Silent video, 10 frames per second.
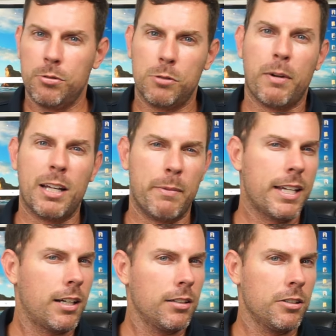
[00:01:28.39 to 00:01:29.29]
which might
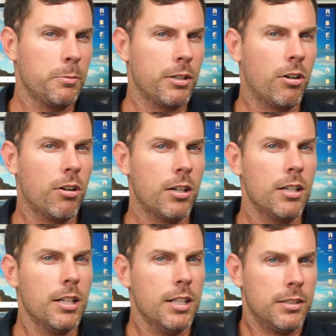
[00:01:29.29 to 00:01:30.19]
make it a little bit
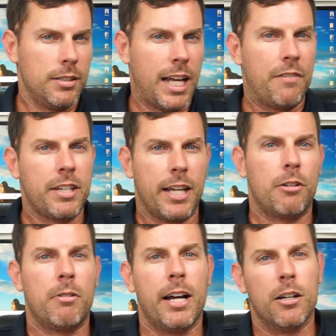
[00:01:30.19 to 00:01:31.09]
hard to navigate
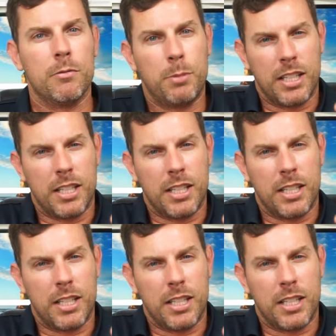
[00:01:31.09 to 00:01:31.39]
around.